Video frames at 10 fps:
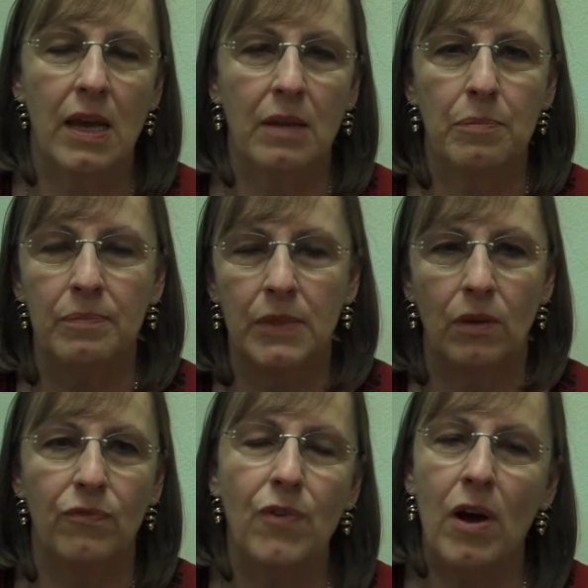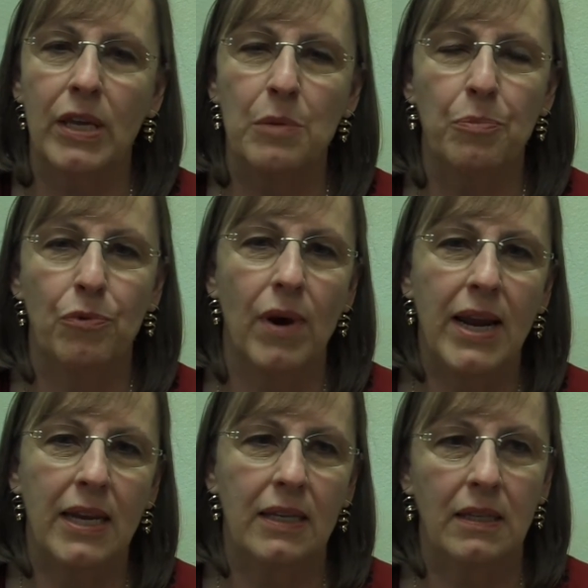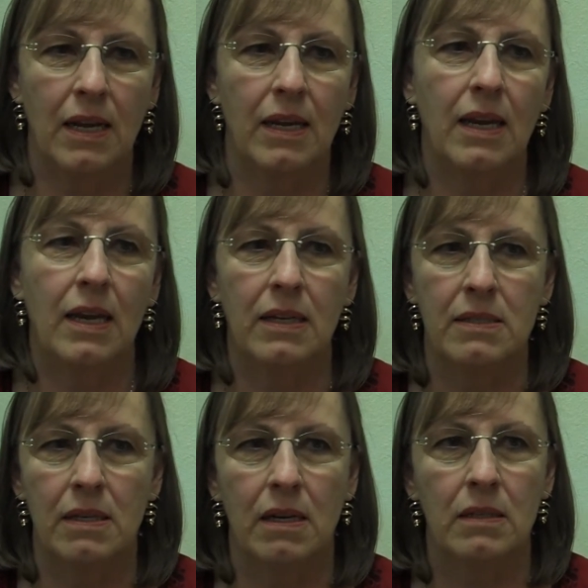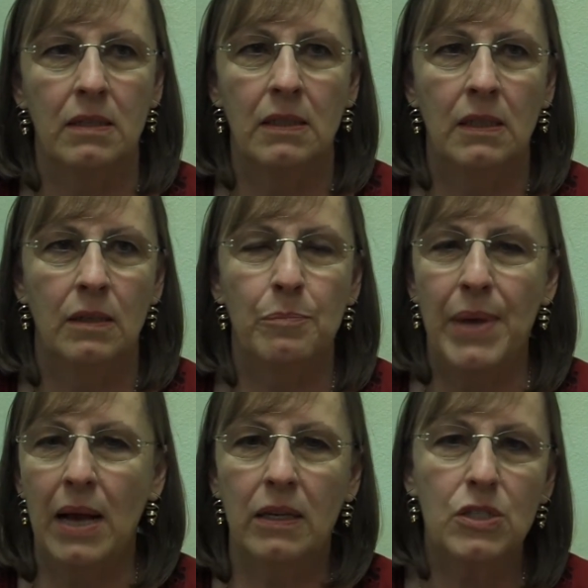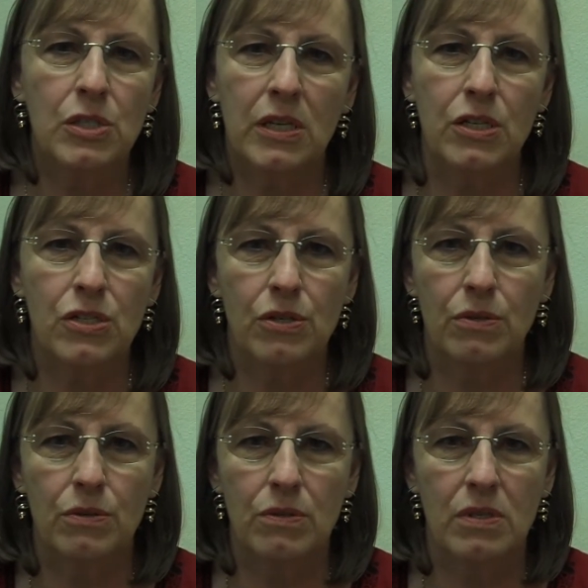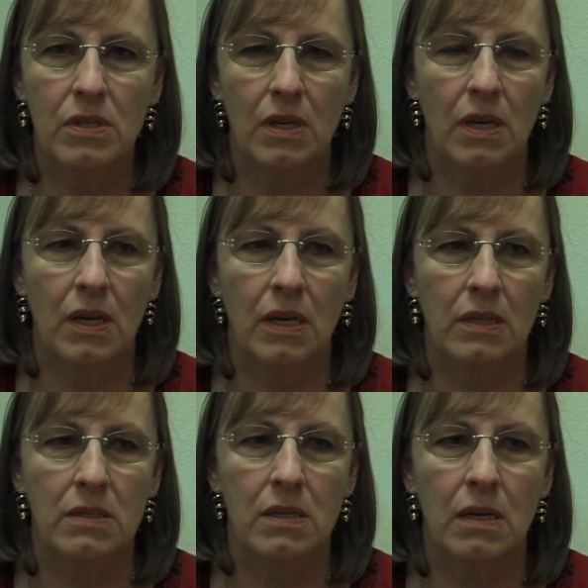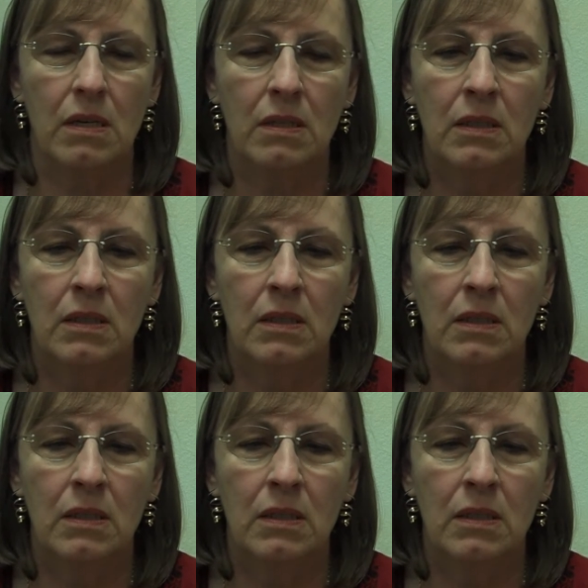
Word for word: I had you know, foggy brain, and I had uh, balance issues, and uh,